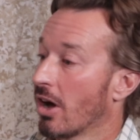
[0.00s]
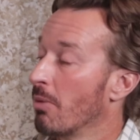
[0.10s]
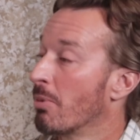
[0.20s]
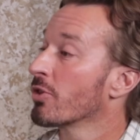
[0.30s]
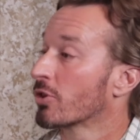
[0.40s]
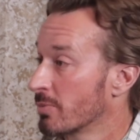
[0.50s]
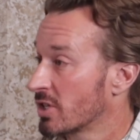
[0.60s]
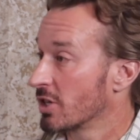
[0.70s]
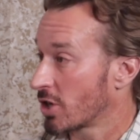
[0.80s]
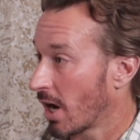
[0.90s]
both groups
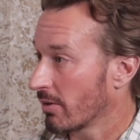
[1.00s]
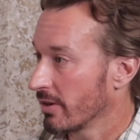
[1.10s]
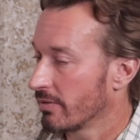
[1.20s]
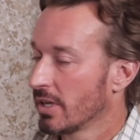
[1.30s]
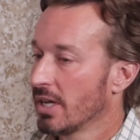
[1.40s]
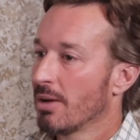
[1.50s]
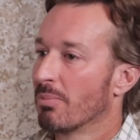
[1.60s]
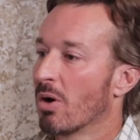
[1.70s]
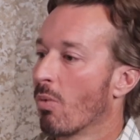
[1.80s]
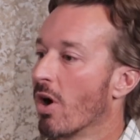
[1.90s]
did Shockwave,
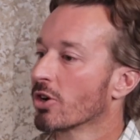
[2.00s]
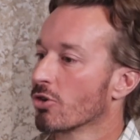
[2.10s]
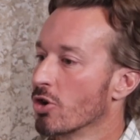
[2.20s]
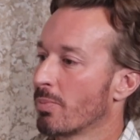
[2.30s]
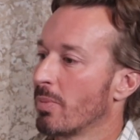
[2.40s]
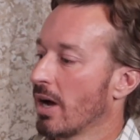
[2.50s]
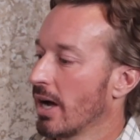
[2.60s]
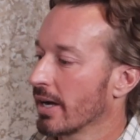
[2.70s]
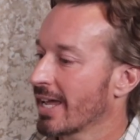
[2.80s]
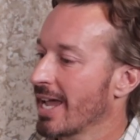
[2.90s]
but one group
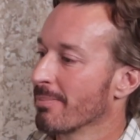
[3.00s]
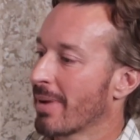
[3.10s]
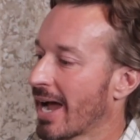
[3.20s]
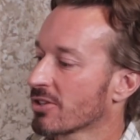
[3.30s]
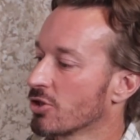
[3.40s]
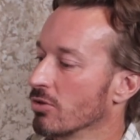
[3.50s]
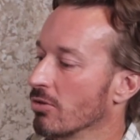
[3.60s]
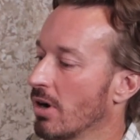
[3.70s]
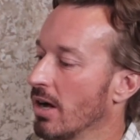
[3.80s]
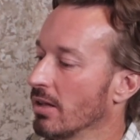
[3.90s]
came back
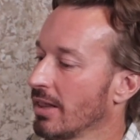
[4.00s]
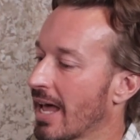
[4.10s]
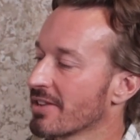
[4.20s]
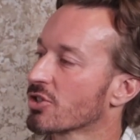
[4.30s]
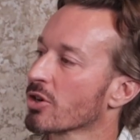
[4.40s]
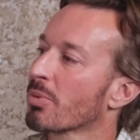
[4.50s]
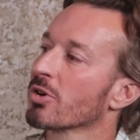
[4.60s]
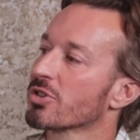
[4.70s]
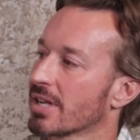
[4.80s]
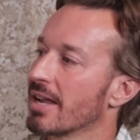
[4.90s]
to a lesser
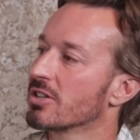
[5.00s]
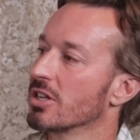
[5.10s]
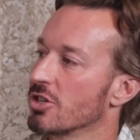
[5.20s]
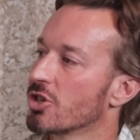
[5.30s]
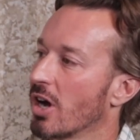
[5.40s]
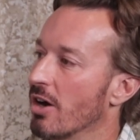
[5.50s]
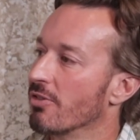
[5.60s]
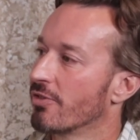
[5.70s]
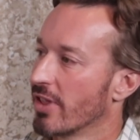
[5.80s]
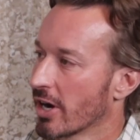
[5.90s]
percentage
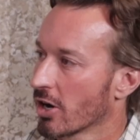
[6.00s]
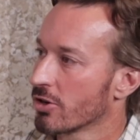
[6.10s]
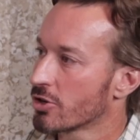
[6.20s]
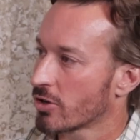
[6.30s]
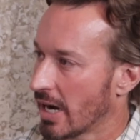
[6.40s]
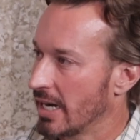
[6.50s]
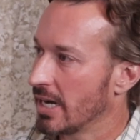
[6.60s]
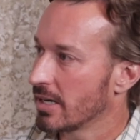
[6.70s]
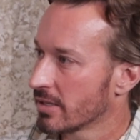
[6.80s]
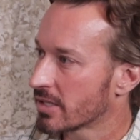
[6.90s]
of their
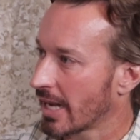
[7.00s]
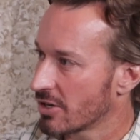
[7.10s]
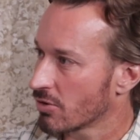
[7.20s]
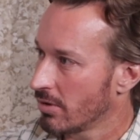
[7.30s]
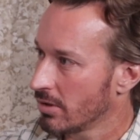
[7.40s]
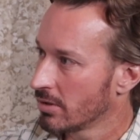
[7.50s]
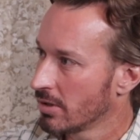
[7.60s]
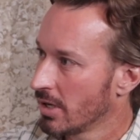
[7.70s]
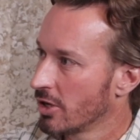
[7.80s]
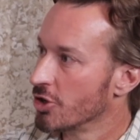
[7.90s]
training schedule
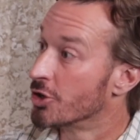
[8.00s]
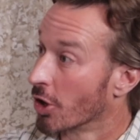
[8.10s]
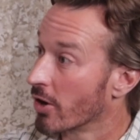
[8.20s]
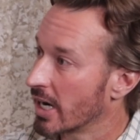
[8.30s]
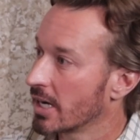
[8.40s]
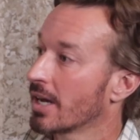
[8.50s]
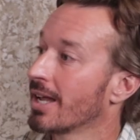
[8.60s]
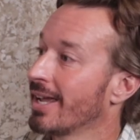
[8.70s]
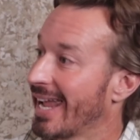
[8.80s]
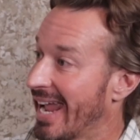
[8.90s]

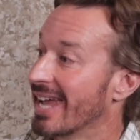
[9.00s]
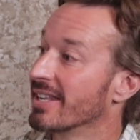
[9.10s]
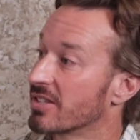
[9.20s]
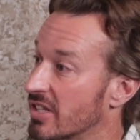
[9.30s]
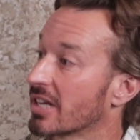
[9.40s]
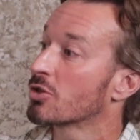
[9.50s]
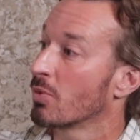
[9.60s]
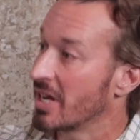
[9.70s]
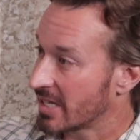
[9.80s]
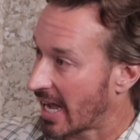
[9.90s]
during and 6
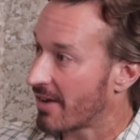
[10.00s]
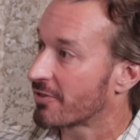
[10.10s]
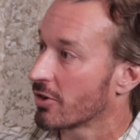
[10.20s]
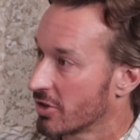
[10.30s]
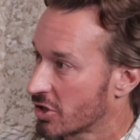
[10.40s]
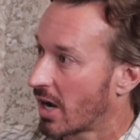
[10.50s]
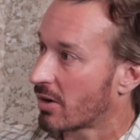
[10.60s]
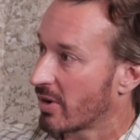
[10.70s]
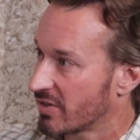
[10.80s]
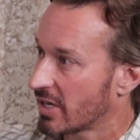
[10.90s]
weeks after the
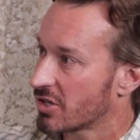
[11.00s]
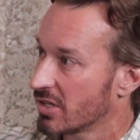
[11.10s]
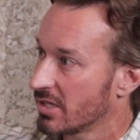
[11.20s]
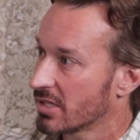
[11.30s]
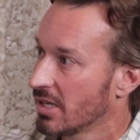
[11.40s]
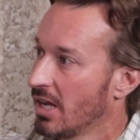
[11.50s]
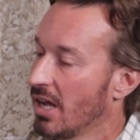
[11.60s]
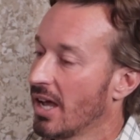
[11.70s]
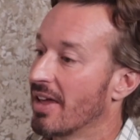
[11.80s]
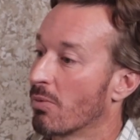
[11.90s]
Shockwave sessions,
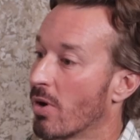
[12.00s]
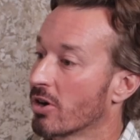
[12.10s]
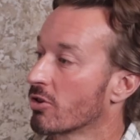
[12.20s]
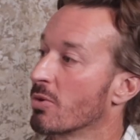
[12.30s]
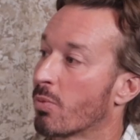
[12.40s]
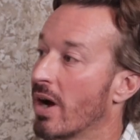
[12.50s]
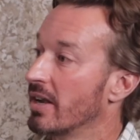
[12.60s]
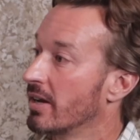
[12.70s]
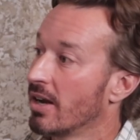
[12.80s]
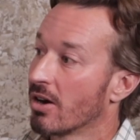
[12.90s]
and then one group
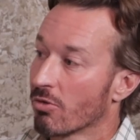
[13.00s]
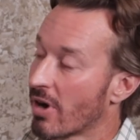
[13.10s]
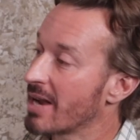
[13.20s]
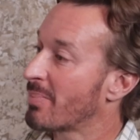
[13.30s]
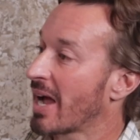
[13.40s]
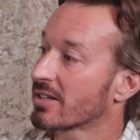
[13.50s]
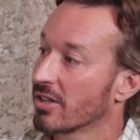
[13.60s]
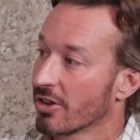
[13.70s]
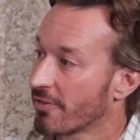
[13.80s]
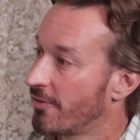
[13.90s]
went right back
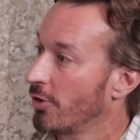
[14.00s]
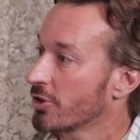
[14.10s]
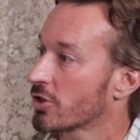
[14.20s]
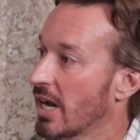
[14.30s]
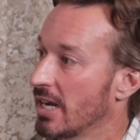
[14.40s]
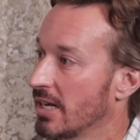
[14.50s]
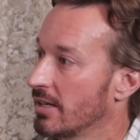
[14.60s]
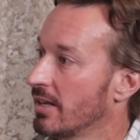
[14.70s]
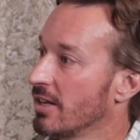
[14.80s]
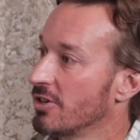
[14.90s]
to their full
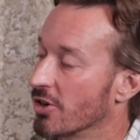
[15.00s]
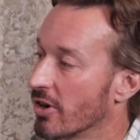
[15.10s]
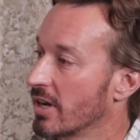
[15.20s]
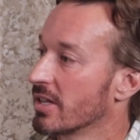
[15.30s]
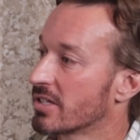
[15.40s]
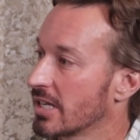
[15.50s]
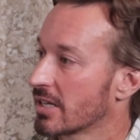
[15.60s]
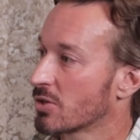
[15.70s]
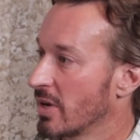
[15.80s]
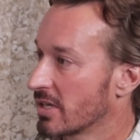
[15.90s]
training during the
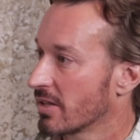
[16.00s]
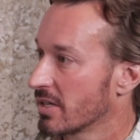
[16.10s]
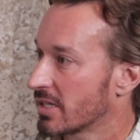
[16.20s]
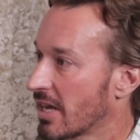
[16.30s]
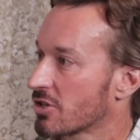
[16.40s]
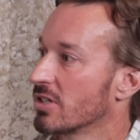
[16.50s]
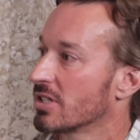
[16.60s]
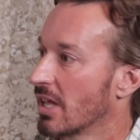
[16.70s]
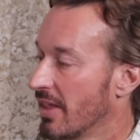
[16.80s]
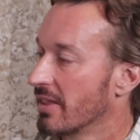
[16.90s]
6 weeks of the sessions
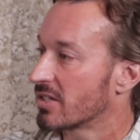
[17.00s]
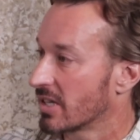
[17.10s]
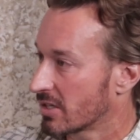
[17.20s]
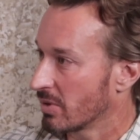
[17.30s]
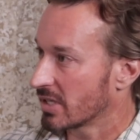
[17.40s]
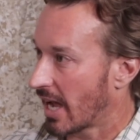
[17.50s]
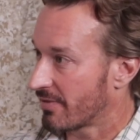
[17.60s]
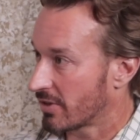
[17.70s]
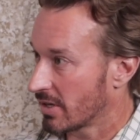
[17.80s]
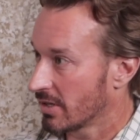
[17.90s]
and then the 6 weeks
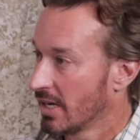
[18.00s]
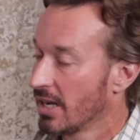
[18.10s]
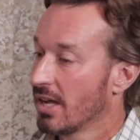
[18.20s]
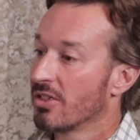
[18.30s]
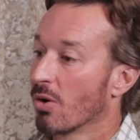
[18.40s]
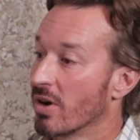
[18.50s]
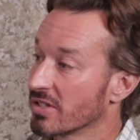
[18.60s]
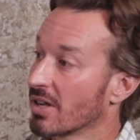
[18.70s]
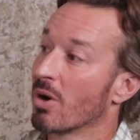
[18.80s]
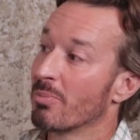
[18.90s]
after. The
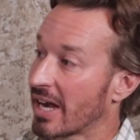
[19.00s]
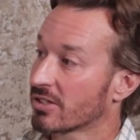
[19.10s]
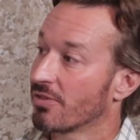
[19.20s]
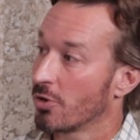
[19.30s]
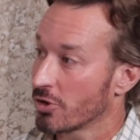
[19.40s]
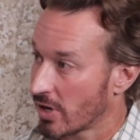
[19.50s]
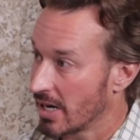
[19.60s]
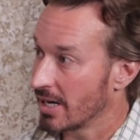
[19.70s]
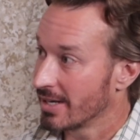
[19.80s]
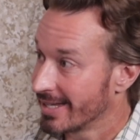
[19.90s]
ones that went back to full
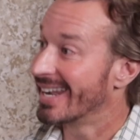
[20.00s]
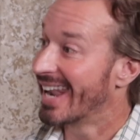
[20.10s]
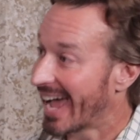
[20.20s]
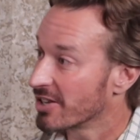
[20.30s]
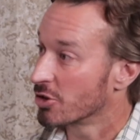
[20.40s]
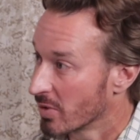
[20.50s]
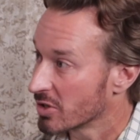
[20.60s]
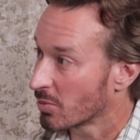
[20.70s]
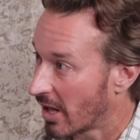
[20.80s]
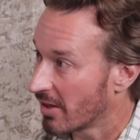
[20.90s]
training did not do
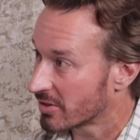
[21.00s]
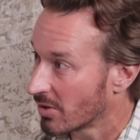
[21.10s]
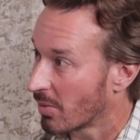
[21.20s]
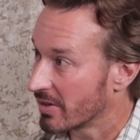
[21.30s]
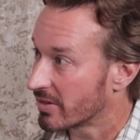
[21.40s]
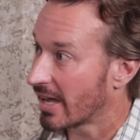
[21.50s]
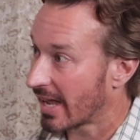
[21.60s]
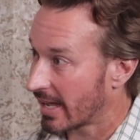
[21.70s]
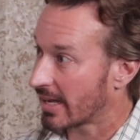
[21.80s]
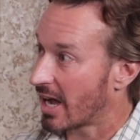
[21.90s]
as well as the ones
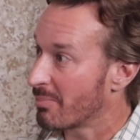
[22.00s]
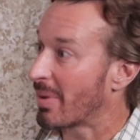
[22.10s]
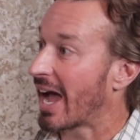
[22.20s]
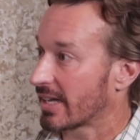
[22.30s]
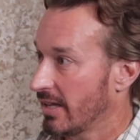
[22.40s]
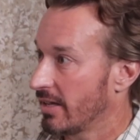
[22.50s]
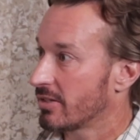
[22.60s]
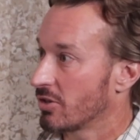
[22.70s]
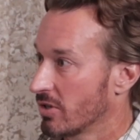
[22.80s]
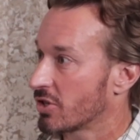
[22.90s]
that cut back
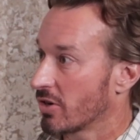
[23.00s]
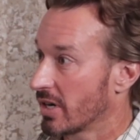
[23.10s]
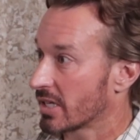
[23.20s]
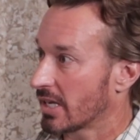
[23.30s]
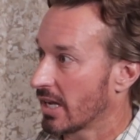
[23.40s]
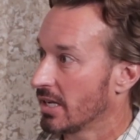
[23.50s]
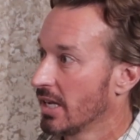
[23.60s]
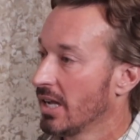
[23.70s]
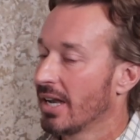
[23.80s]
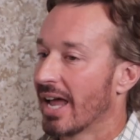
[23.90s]
to a certain extent.
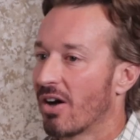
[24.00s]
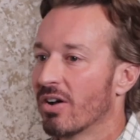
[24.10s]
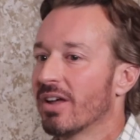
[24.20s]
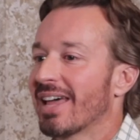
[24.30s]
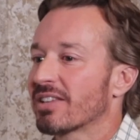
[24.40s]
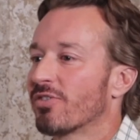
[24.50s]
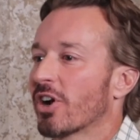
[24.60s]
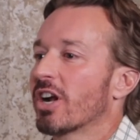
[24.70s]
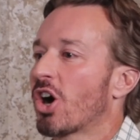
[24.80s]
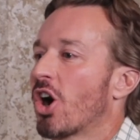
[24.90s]
Now, that's
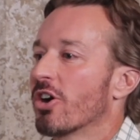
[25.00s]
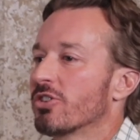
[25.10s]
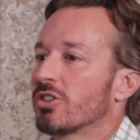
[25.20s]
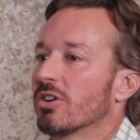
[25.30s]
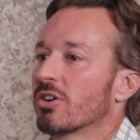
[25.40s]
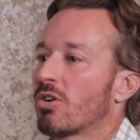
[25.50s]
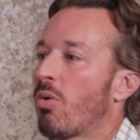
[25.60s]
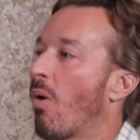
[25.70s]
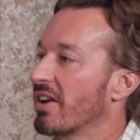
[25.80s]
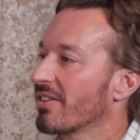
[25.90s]
very hard to
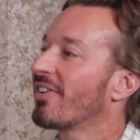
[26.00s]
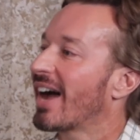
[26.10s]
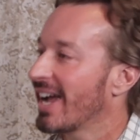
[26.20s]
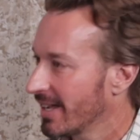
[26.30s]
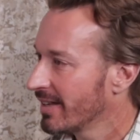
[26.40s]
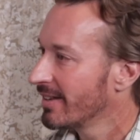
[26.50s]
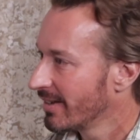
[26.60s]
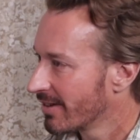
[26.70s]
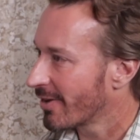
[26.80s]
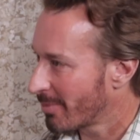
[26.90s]
quantify
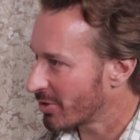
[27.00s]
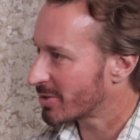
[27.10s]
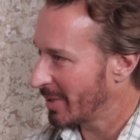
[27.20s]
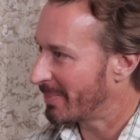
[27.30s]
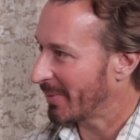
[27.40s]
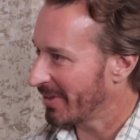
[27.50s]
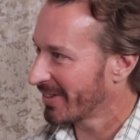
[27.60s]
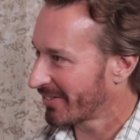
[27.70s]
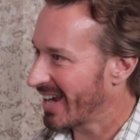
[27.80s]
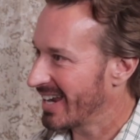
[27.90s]
for most
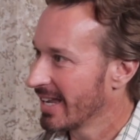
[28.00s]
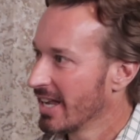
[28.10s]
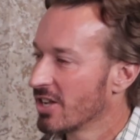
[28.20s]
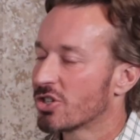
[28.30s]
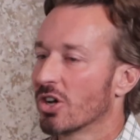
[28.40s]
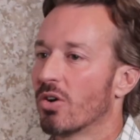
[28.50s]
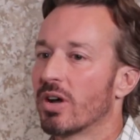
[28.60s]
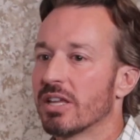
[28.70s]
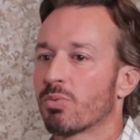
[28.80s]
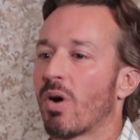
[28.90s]
people, right? Sure. So
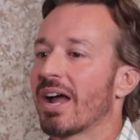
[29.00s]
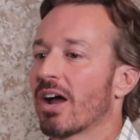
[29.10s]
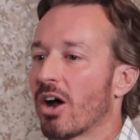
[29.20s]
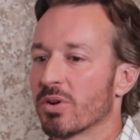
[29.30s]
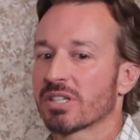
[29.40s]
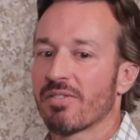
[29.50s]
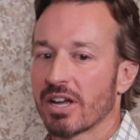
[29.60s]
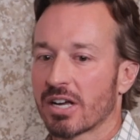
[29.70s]
it's why I always have that